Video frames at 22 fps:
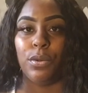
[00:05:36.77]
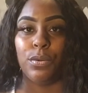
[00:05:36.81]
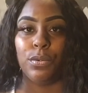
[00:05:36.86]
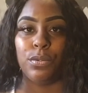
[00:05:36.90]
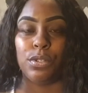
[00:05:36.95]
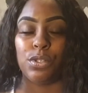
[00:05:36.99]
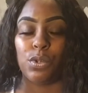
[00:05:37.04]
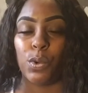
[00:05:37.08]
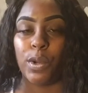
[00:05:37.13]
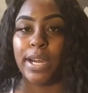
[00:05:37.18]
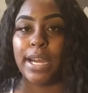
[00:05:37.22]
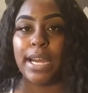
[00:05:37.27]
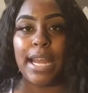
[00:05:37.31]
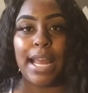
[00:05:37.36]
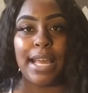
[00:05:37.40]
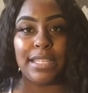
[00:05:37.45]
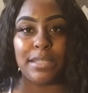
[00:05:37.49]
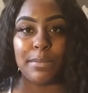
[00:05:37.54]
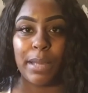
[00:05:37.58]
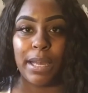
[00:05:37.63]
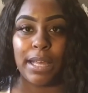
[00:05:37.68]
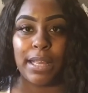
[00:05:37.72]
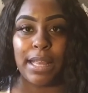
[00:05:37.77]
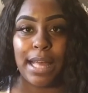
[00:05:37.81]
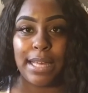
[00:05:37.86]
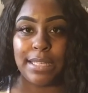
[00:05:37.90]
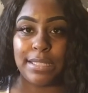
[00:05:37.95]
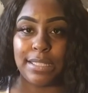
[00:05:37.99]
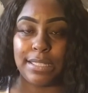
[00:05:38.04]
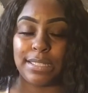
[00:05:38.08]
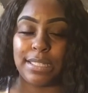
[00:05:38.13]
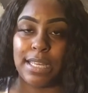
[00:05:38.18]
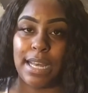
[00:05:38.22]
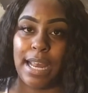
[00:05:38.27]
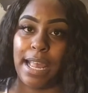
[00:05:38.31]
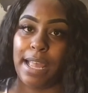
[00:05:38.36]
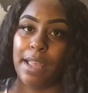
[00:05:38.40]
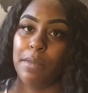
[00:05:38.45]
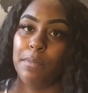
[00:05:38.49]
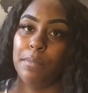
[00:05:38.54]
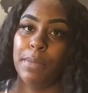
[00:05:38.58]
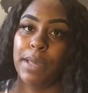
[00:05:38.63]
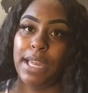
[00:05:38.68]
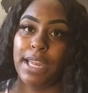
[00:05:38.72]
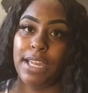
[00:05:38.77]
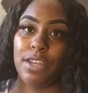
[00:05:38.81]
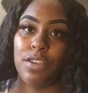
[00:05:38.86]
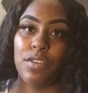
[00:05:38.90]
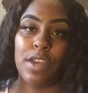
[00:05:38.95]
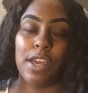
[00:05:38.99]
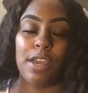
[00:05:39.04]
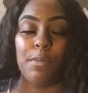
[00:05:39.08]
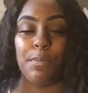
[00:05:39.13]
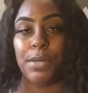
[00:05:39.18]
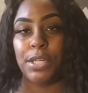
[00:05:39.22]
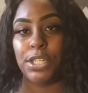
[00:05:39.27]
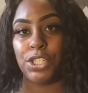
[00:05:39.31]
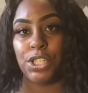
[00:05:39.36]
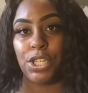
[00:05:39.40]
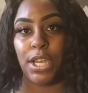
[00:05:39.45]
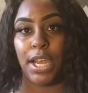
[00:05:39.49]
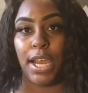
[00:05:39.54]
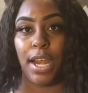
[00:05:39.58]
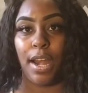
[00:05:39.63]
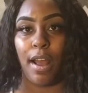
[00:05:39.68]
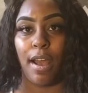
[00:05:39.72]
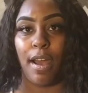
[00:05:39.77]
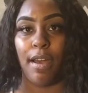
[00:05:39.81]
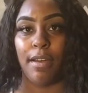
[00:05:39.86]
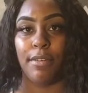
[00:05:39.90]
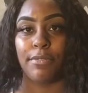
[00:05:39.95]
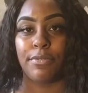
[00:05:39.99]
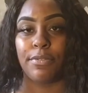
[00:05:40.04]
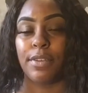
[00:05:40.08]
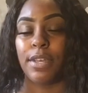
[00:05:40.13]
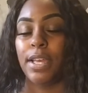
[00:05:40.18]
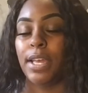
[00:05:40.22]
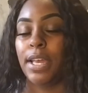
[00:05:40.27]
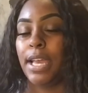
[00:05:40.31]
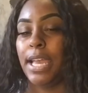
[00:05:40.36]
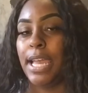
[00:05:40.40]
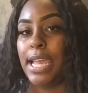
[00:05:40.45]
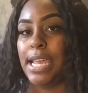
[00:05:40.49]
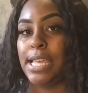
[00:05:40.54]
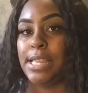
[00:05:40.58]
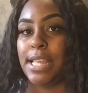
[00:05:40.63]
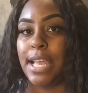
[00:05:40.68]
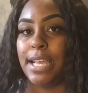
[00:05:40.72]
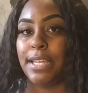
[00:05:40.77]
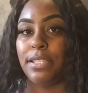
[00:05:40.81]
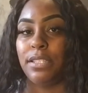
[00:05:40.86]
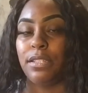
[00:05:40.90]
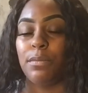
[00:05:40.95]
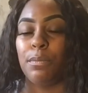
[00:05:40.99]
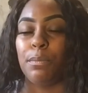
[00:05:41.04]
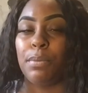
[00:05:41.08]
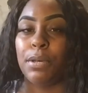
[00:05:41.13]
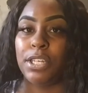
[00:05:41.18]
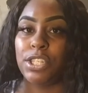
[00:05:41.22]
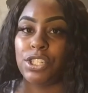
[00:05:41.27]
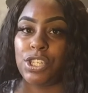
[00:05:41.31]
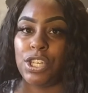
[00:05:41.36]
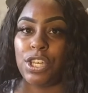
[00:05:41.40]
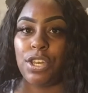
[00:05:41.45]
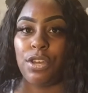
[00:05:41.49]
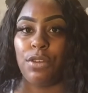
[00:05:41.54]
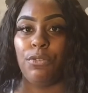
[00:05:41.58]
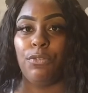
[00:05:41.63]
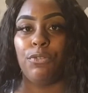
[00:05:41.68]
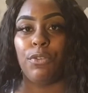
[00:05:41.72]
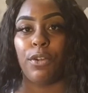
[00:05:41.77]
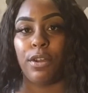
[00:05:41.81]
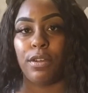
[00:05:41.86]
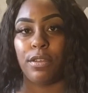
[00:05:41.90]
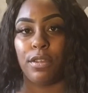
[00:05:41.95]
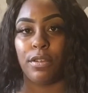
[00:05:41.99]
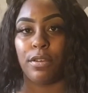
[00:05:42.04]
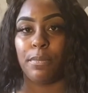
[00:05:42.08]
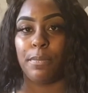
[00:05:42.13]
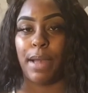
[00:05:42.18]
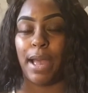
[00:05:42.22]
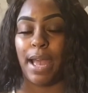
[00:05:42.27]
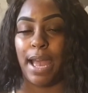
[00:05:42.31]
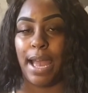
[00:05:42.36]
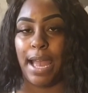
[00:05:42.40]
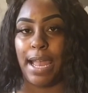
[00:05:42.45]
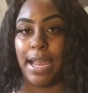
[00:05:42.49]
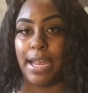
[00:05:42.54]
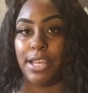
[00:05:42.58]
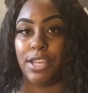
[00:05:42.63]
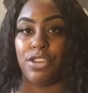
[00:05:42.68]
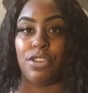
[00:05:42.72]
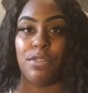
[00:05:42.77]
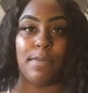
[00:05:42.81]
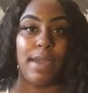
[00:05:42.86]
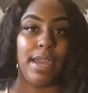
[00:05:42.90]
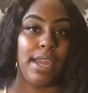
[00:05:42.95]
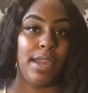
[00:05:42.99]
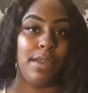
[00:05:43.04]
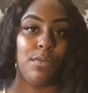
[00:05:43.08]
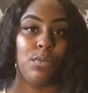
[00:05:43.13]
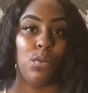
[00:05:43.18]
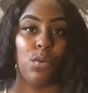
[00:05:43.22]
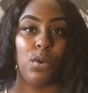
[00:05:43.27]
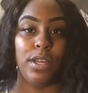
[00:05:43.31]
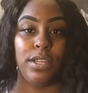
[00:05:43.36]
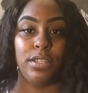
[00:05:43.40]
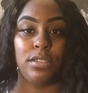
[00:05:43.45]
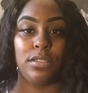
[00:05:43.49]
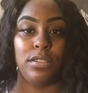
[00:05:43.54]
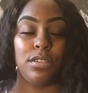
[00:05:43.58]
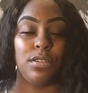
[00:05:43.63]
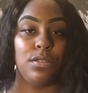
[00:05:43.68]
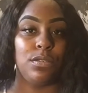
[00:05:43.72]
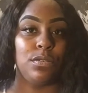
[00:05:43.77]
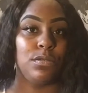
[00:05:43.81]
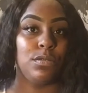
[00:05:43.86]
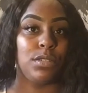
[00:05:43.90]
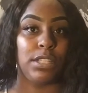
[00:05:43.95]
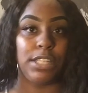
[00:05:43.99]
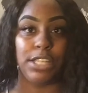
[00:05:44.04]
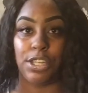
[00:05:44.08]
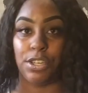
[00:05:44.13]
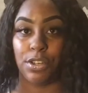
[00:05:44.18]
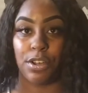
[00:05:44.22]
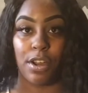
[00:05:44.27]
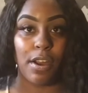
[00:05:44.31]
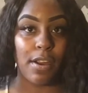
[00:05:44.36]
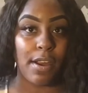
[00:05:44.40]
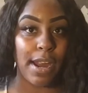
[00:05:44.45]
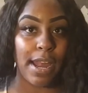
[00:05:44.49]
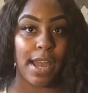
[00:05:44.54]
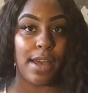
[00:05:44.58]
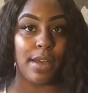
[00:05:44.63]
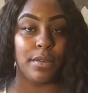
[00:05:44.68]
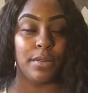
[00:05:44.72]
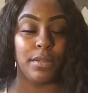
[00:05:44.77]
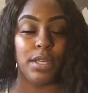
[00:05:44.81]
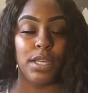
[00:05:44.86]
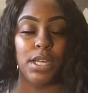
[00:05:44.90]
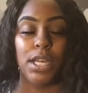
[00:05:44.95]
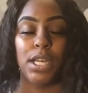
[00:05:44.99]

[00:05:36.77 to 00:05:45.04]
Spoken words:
organize my closet today, but you keep pushing it off. And that's pushing you further behind. You may want to clean your car out.